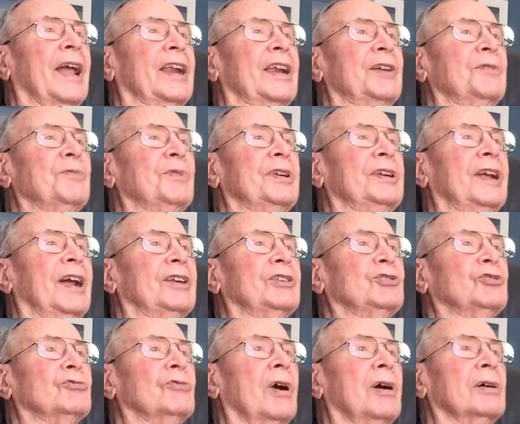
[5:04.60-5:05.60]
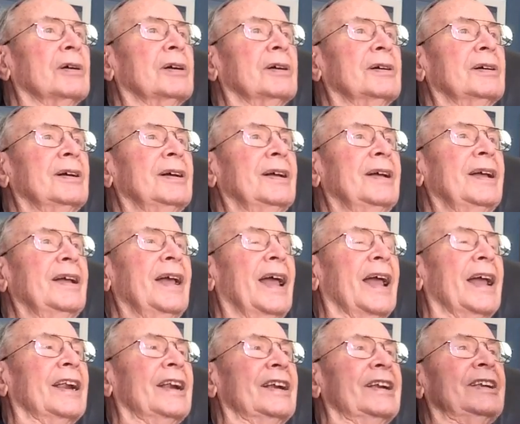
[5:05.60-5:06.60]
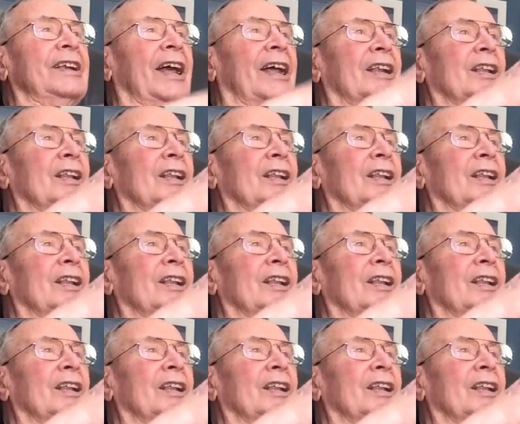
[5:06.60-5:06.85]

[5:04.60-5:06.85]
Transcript: and he would get drunk, and he'd